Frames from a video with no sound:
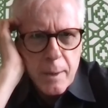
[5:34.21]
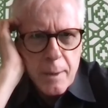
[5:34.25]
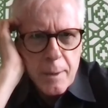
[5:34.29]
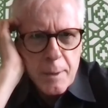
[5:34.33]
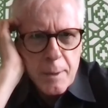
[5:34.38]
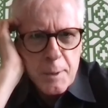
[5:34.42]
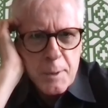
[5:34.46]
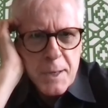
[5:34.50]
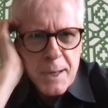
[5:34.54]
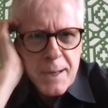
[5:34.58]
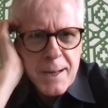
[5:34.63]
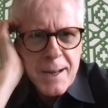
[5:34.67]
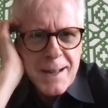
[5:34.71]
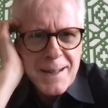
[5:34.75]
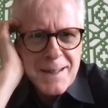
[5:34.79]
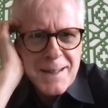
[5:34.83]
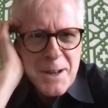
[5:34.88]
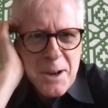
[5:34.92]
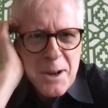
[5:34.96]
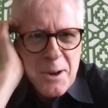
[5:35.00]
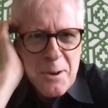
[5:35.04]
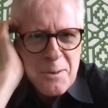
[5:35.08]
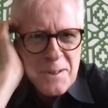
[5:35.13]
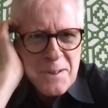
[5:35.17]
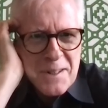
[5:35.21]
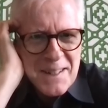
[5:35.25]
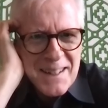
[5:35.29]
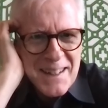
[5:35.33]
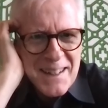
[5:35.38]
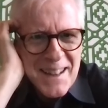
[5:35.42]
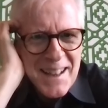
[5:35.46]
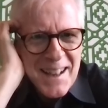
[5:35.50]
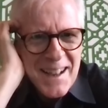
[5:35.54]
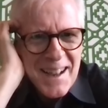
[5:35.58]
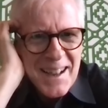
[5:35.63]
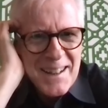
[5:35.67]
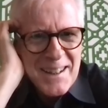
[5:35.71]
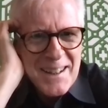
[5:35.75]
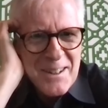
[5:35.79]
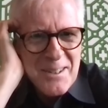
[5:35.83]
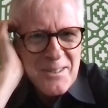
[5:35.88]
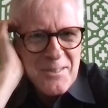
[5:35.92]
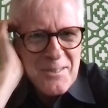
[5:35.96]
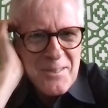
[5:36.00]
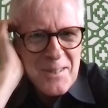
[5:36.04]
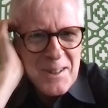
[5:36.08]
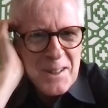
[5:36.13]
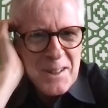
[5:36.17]
because I don't I
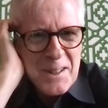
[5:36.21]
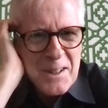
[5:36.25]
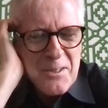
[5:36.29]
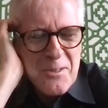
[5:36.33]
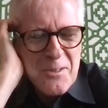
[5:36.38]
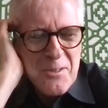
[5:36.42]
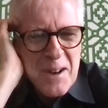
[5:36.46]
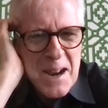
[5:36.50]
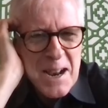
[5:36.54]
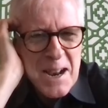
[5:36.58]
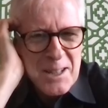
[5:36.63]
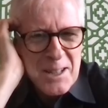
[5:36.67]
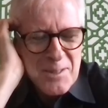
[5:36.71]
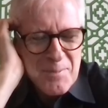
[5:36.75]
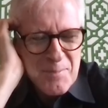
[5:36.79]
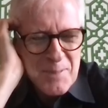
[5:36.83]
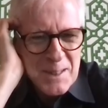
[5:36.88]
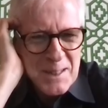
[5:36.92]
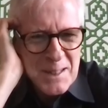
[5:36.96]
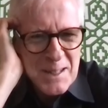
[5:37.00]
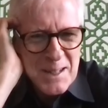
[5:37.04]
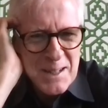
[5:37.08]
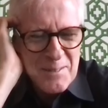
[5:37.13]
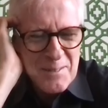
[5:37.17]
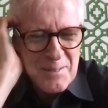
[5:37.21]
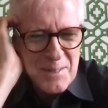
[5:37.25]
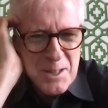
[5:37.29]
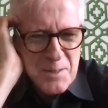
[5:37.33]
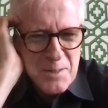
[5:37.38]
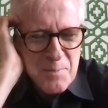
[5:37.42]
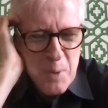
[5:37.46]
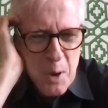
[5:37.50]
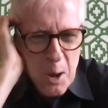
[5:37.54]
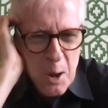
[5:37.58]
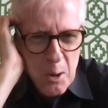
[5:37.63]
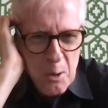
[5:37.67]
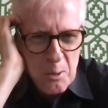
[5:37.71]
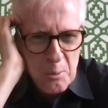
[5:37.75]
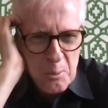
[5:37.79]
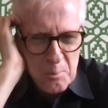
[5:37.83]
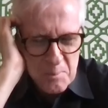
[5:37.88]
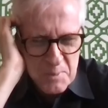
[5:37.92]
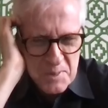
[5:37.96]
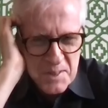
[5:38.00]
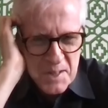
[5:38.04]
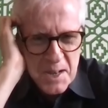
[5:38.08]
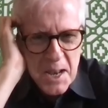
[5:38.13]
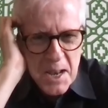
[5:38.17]
don't really grasp a lot of these
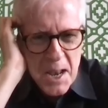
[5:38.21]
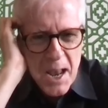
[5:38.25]
poems,